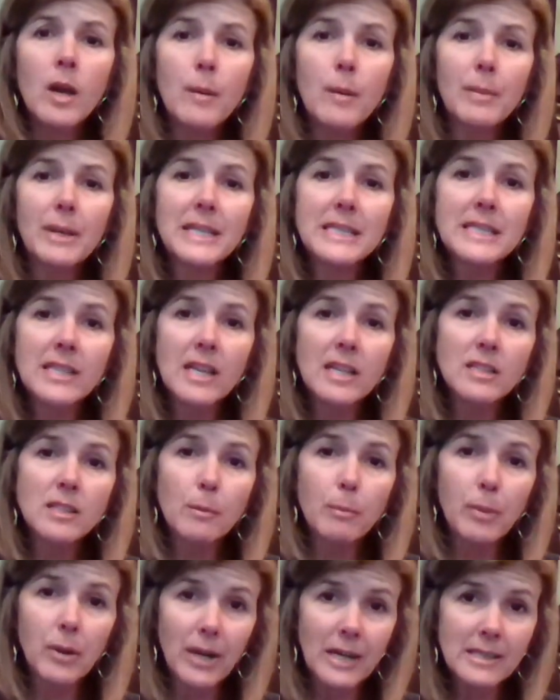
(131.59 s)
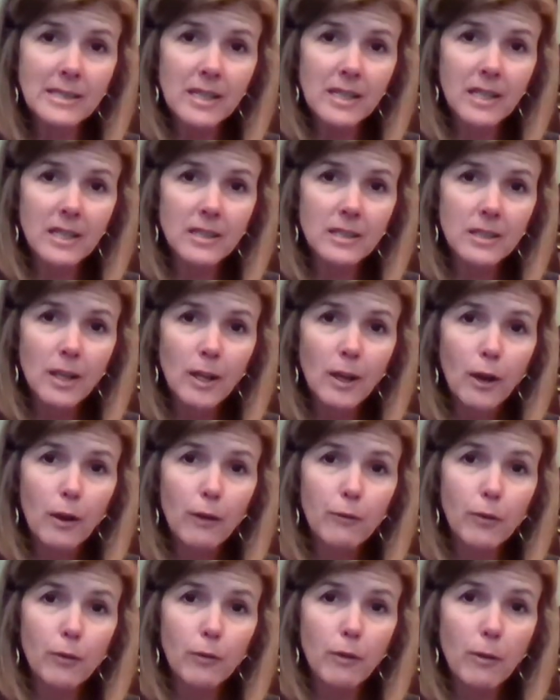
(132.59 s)
But it sets a precedent
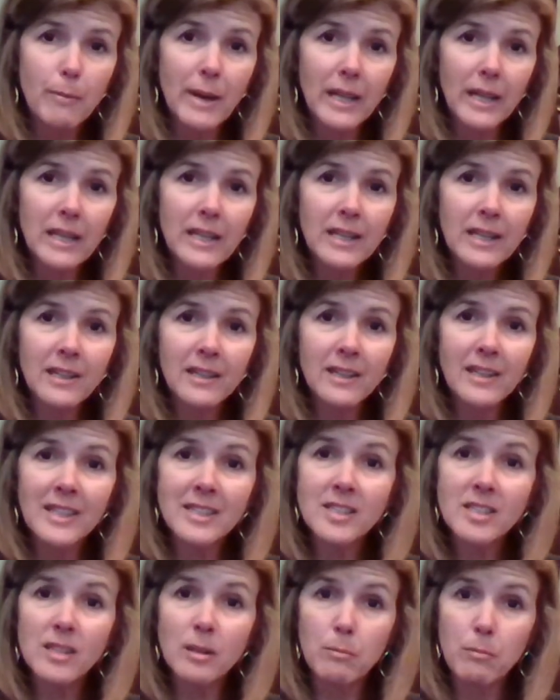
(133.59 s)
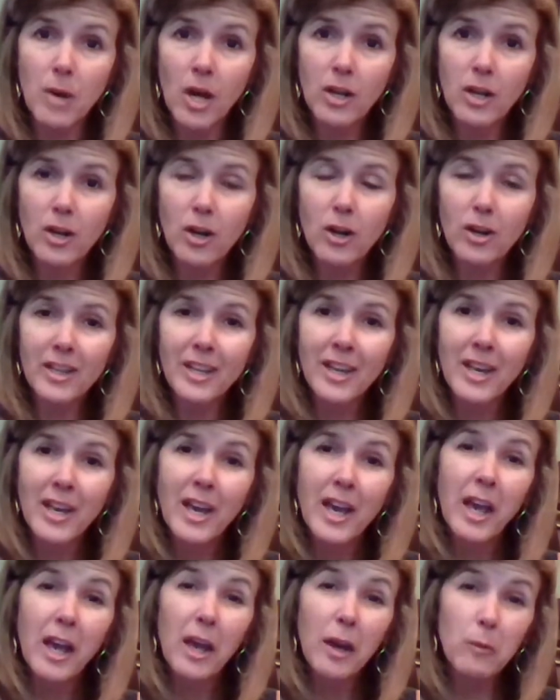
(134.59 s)
for rebelling against a monarch,
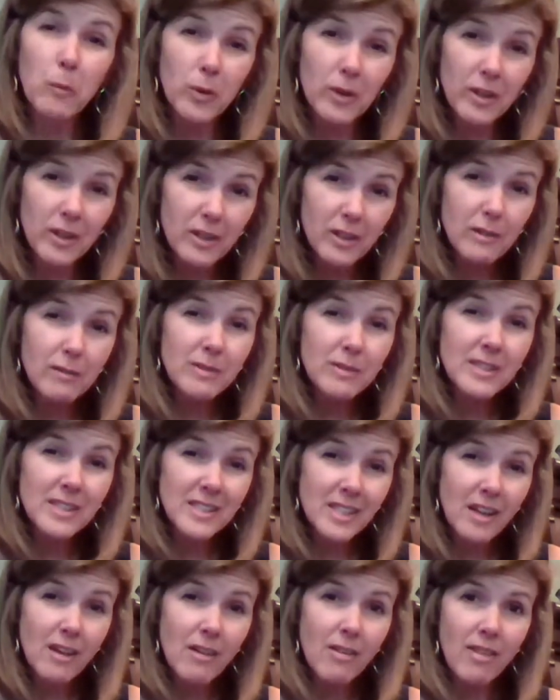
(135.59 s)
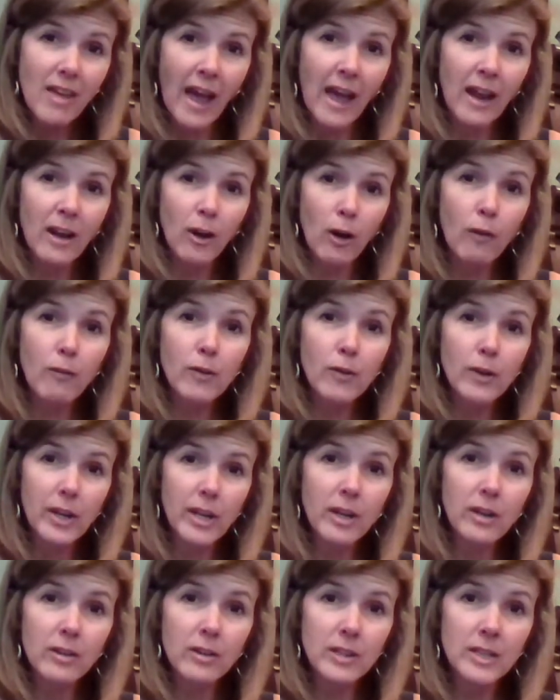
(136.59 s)
and we're going to see that over
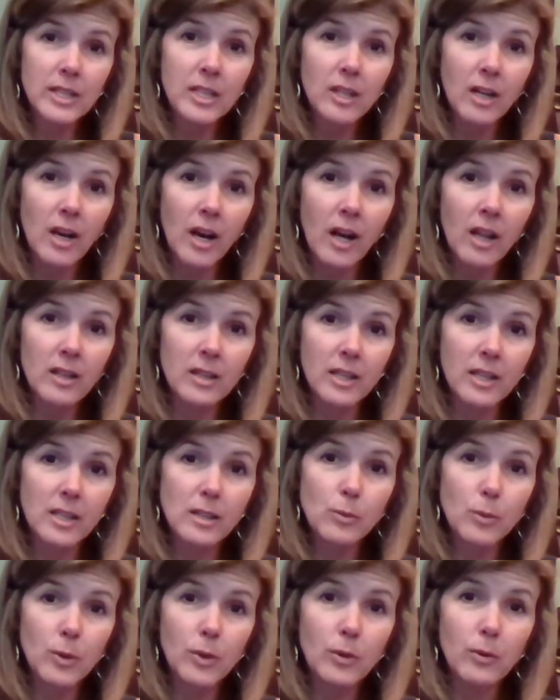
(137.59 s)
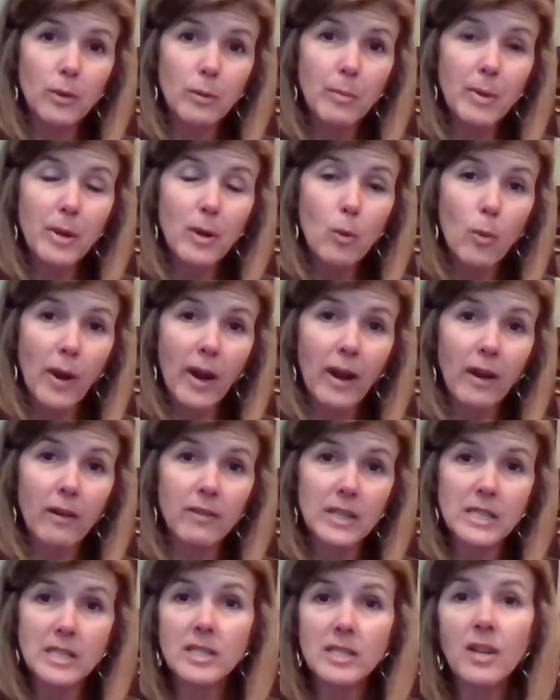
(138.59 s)
here in the colonies. We're going to be aware of
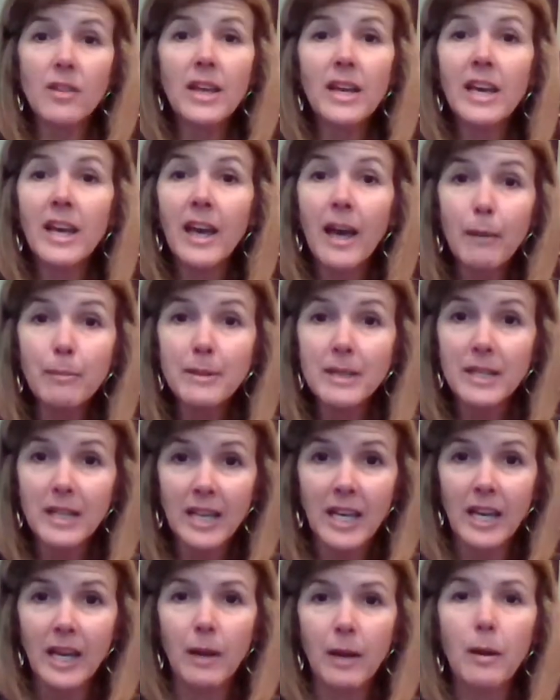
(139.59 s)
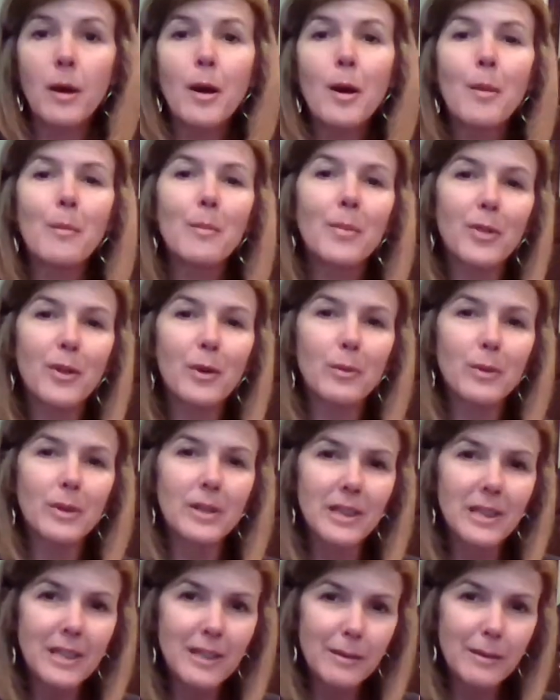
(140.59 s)
this. Now, they kept a king, but there were
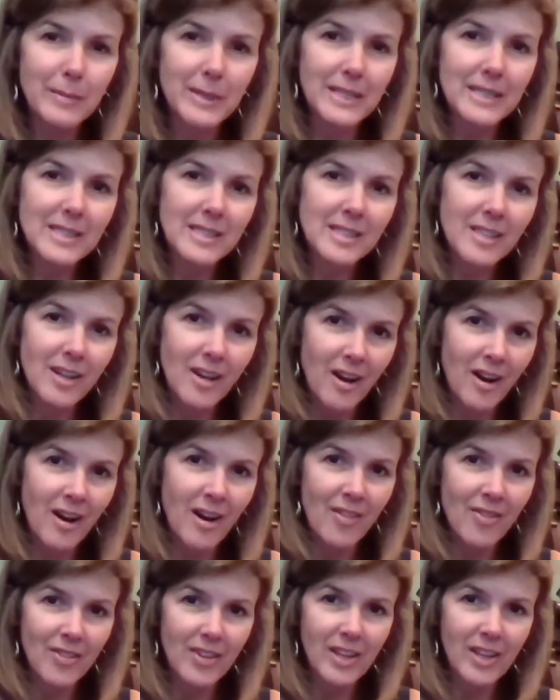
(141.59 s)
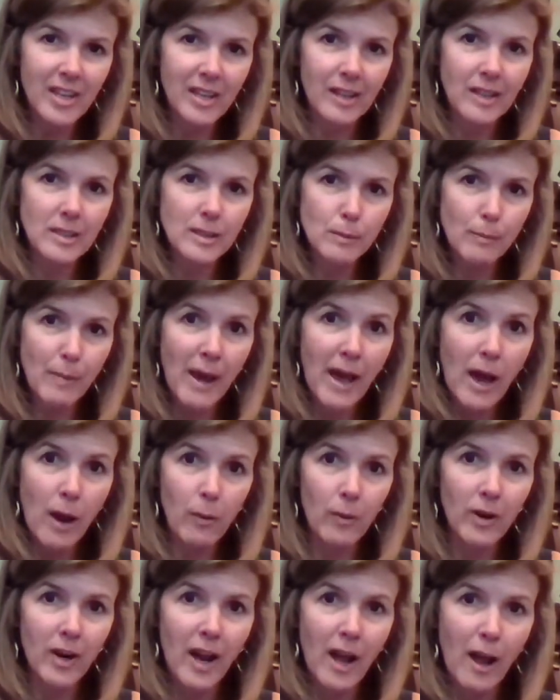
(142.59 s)
limits on the king's
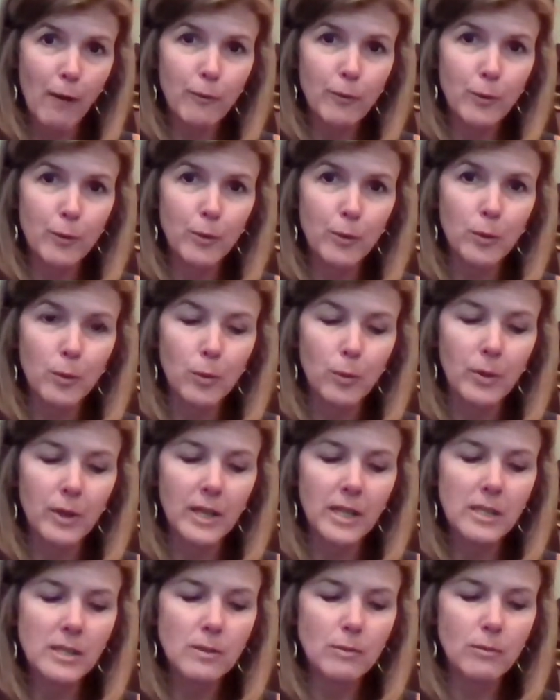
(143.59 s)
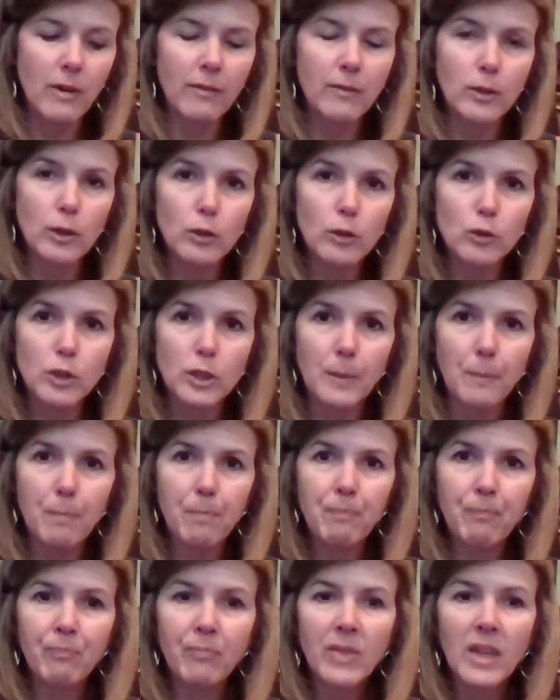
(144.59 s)
power after the Glorious Revolution.
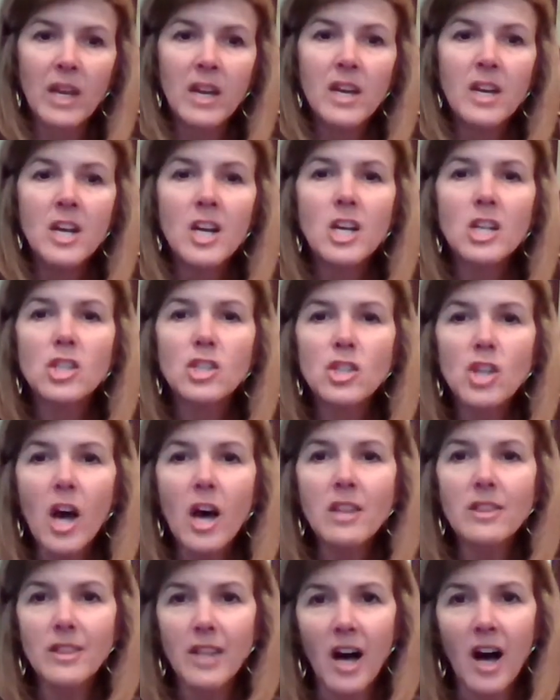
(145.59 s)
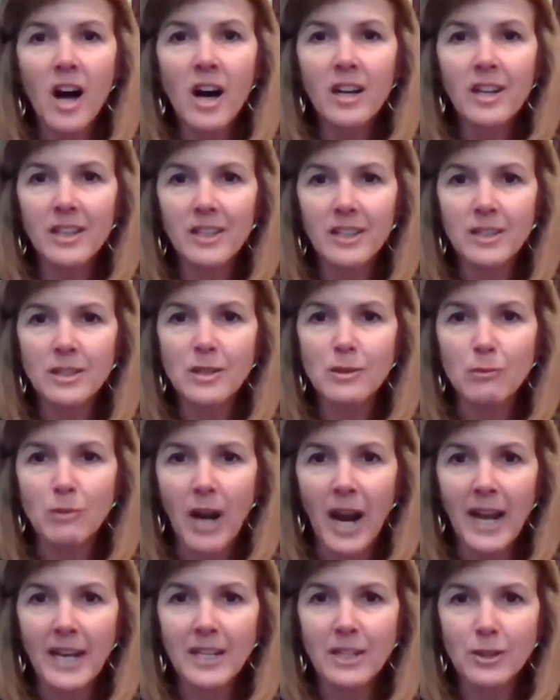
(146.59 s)
John Locke is
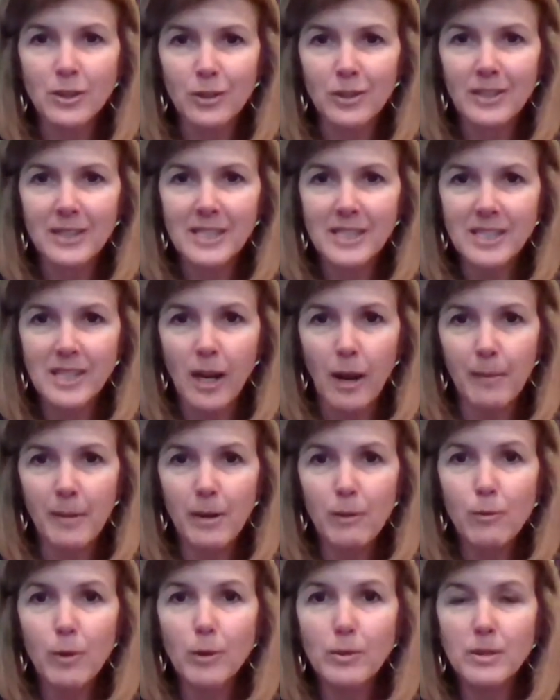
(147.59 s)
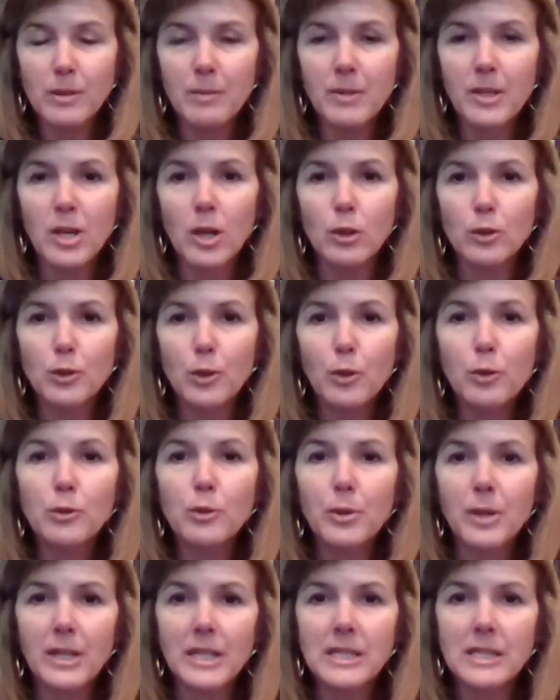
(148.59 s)
writing during this time, and he wrote something called Two
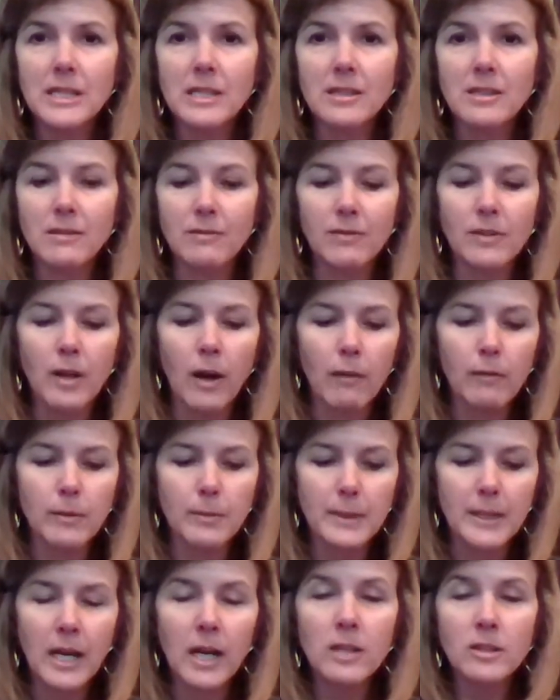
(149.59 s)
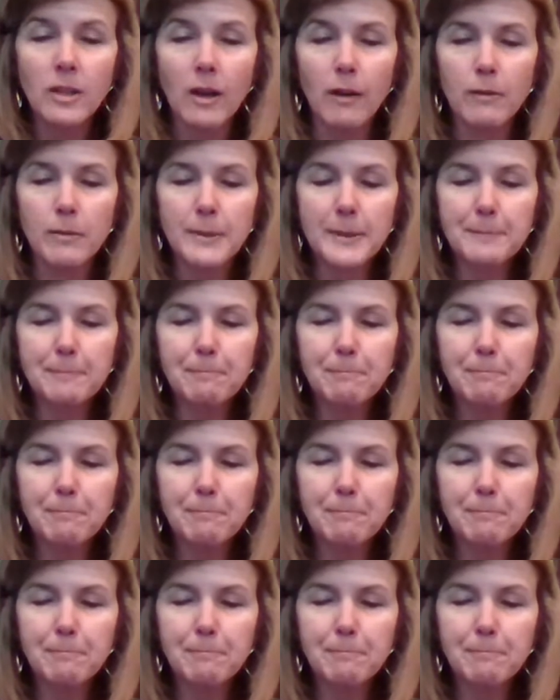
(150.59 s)
Treatises of Government, on Government.